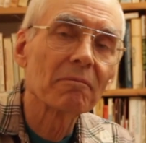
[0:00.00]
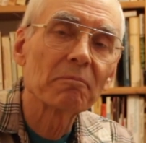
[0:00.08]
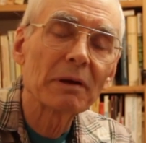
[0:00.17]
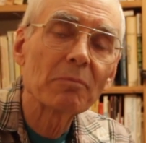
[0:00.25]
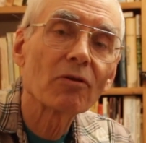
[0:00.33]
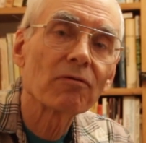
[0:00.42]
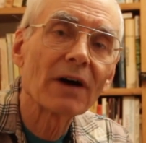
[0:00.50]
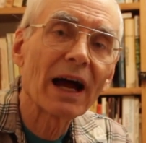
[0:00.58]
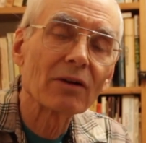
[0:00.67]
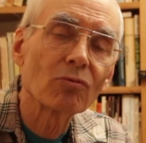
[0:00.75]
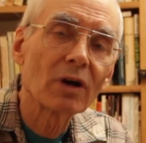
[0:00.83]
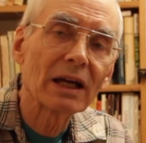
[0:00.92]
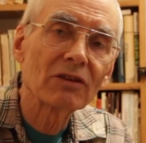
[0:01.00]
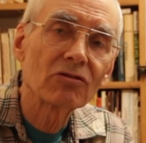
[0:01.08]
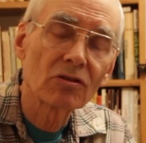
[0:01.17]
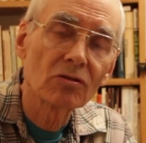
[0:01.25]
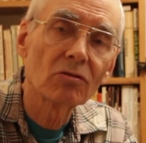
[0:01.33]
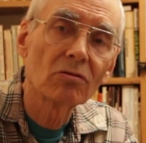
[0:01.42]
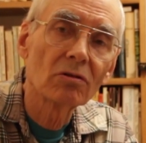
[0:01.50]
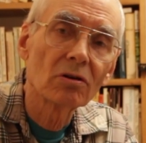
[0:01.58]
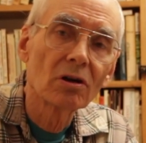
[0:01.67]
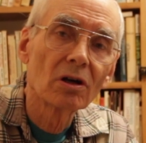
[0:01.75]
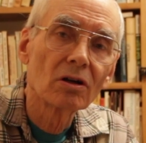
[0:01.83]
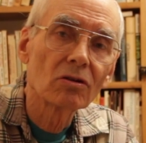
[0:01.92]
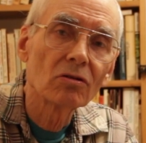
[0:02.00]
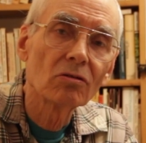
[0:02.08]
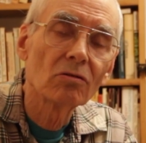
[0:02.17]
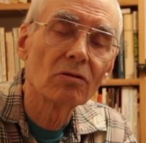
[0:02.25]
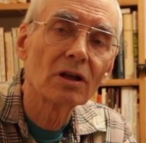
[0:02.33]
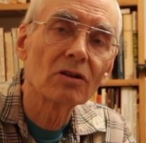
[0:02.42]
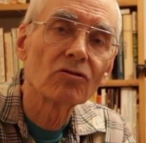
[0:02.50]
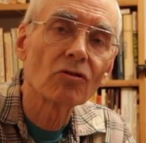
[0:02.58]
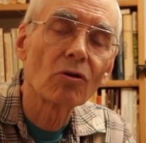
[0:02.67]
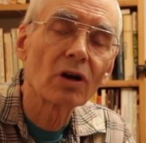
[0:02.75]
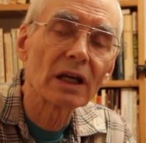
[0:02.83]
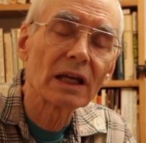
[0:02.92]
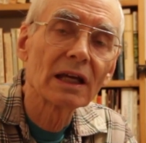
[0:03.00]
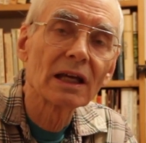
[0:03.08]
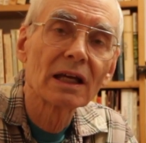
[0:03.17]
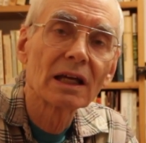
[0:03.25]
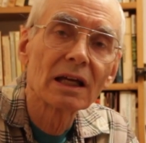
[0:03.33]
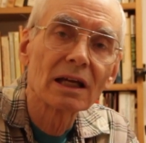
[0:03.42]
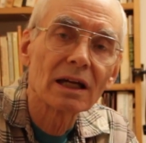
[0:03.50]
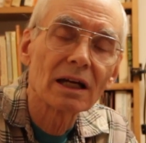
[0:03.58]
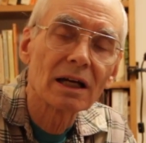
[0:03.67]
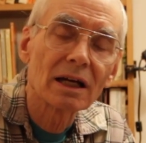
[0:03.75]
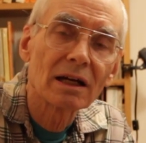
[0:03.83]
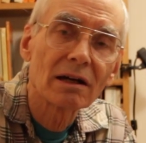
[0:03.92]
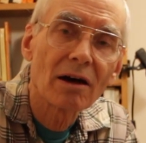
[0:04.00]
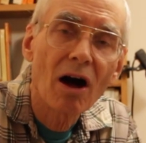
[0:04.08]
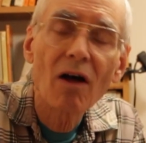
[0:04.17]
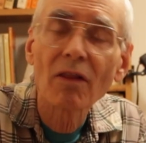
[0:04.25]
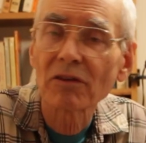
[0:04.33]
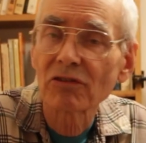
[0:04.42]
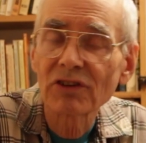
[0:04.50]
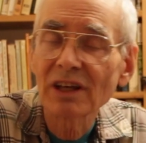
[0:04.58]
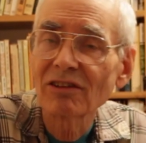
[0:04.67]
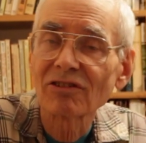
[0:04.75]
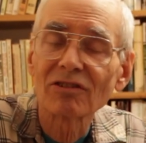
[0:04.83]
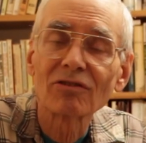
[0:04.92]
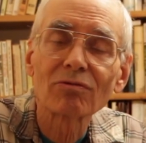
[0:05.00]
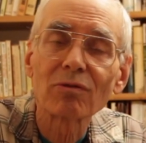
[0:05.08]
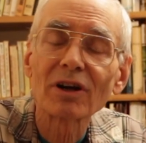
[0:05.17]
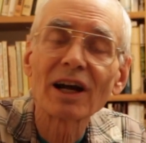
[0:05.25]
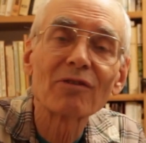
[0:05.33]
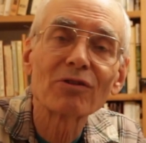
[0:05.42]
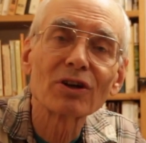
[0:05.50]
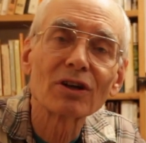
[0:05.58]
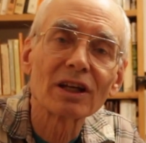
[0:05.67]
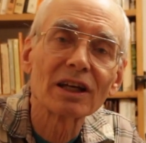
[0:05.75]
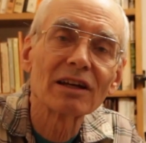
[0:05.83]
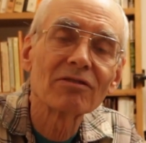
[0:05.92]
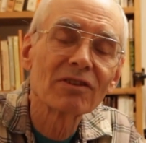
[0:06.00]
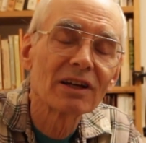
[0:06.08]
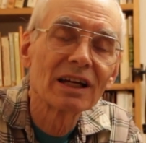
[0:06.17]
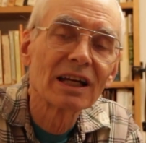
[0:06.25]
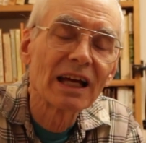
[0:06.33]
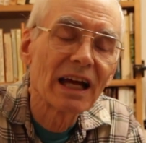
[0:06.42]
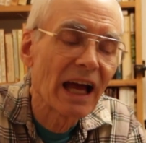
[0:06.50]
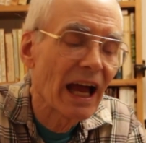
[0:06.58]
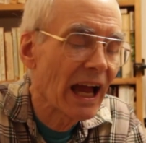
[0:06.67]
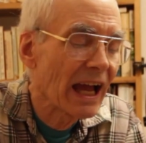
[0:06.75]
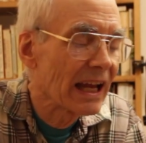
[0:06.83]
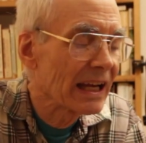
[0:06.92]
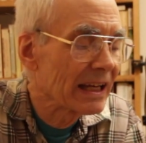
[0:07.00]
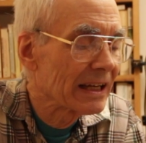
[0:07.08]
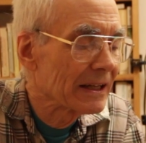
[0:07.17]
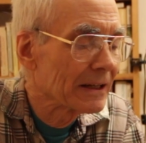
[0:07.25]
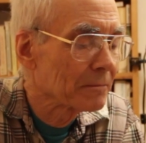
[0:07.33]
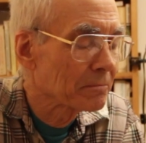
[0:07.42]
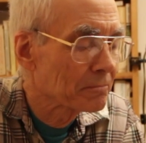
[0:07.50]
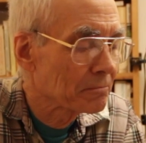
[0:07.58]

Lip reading: people find ways to enjoy all the seasons wherever you live. And